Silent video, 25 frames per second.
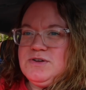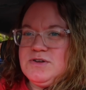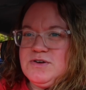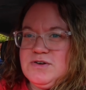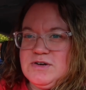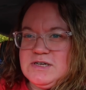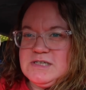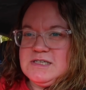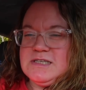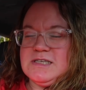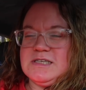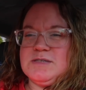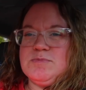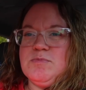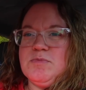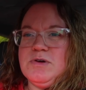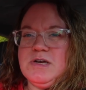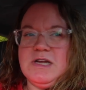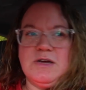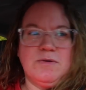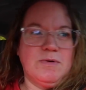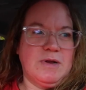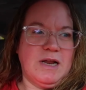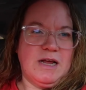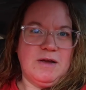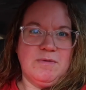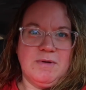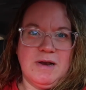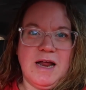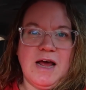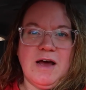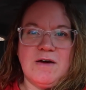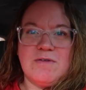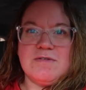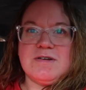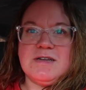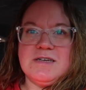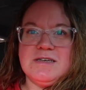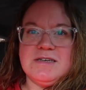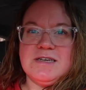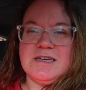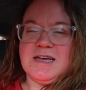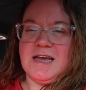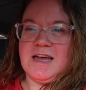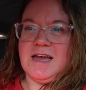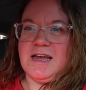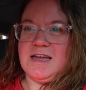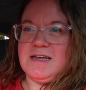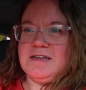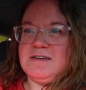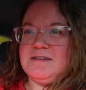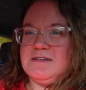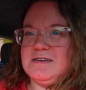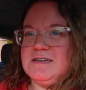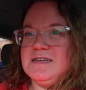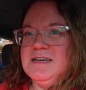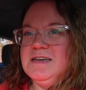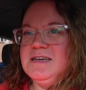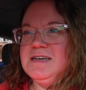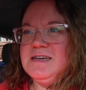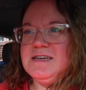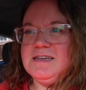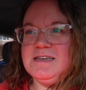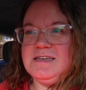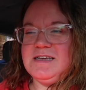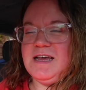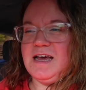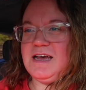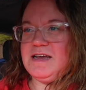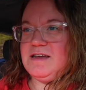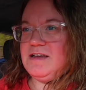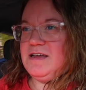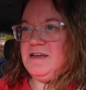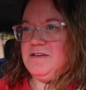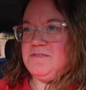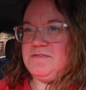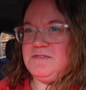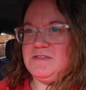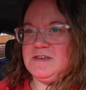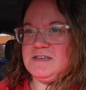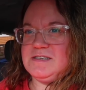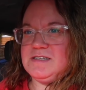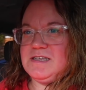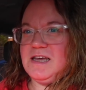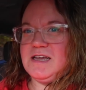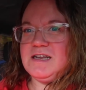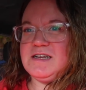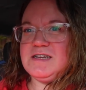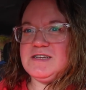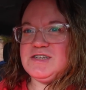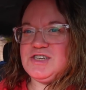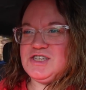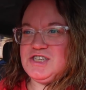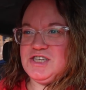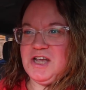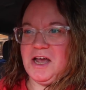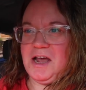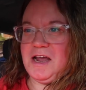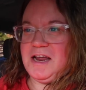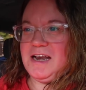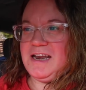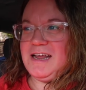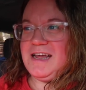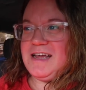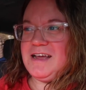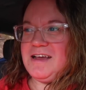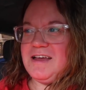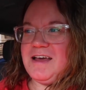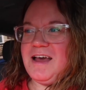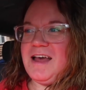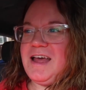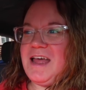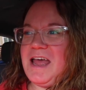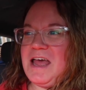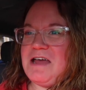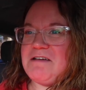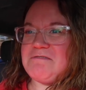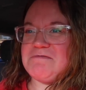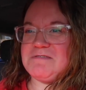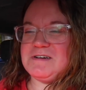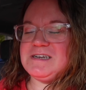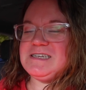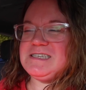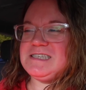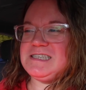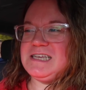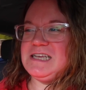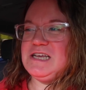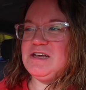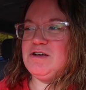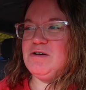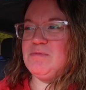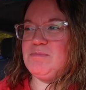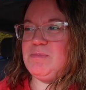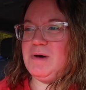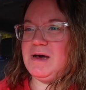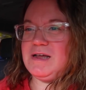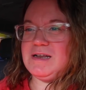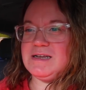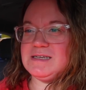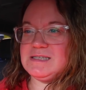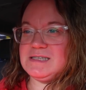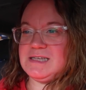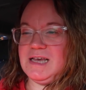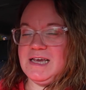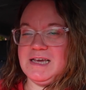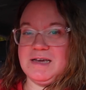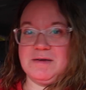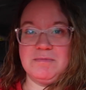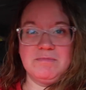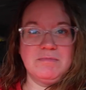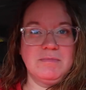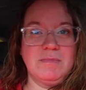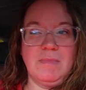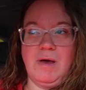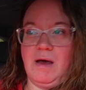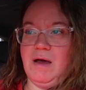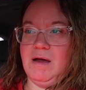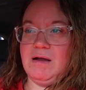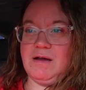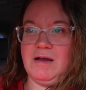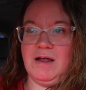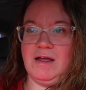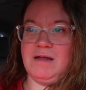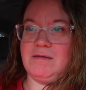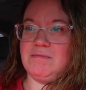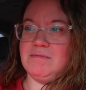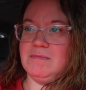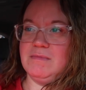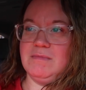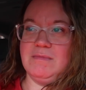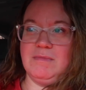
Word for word: degrees this morning when I went out. And yet if the sun is shining, every single bud is like, all right,